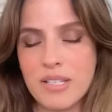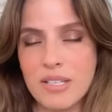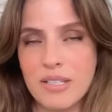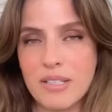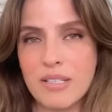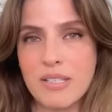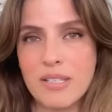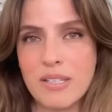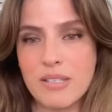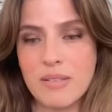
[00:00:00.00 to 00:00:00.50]

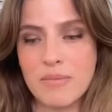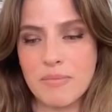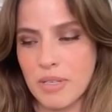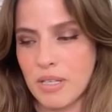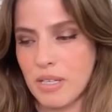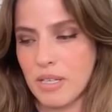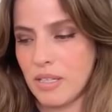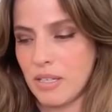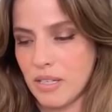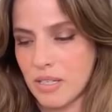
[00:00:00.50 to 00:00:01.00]
this is,
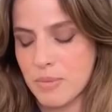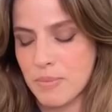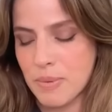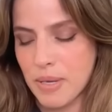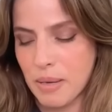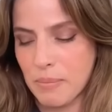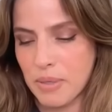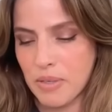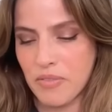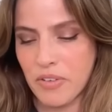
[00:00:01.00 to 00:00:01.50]
it's
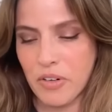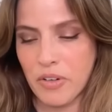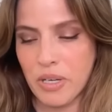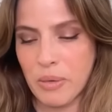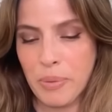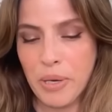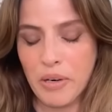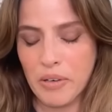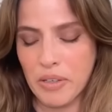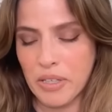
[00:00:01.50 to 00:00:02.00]
becoming very
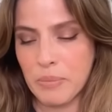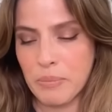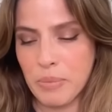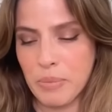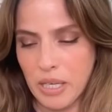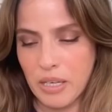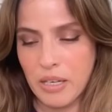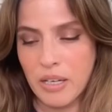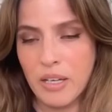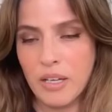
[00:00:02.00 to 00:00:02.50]
apparent,
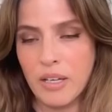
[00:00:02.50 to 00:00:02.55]
but